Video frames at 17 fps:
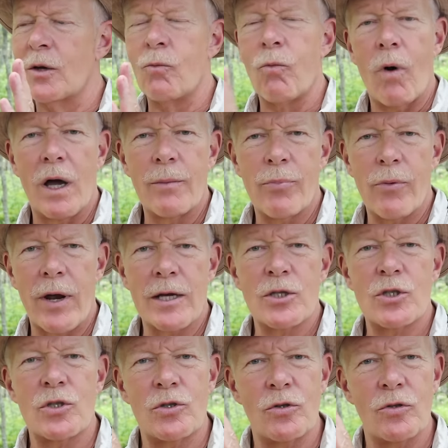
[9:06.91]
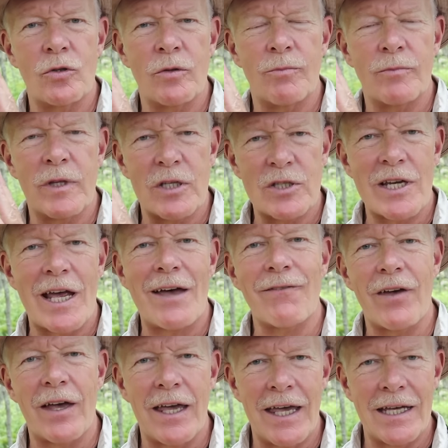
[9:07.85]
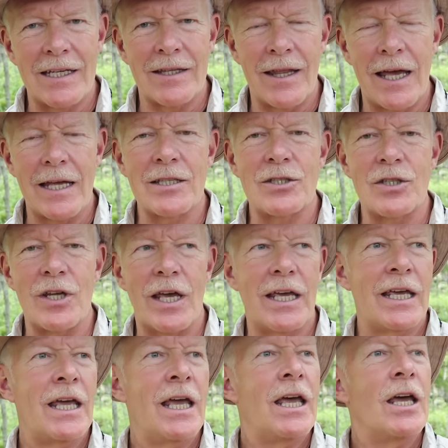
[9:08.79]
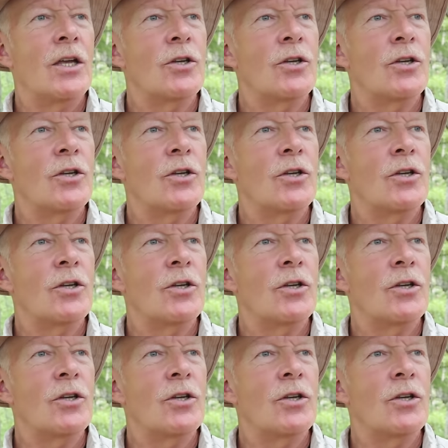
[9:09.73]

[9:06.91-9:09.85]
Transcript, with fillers: a Y branch to the staff I had that day